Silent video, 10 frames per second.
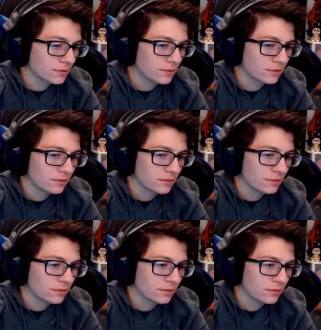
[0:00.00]

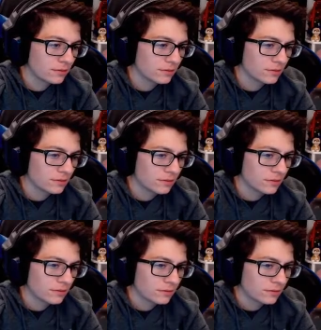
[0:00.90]

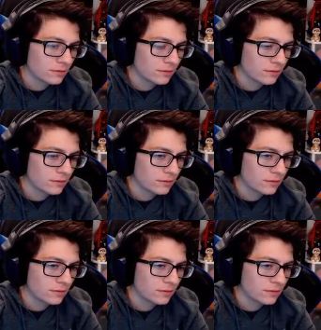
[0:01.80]

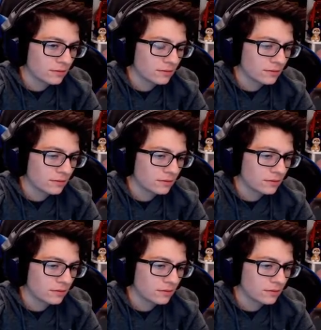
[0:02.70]

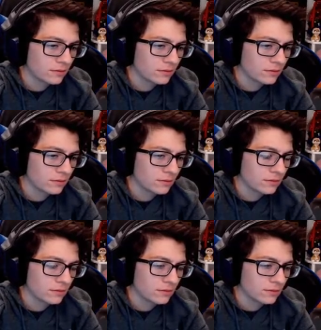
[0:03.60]

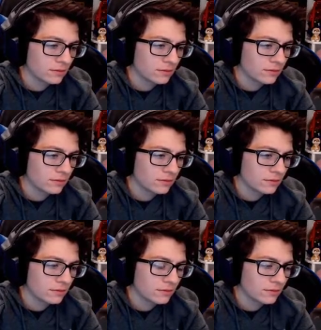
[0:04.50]

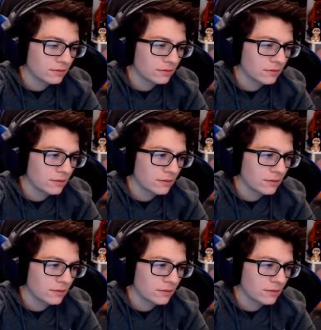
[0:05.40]
Nobody speaks.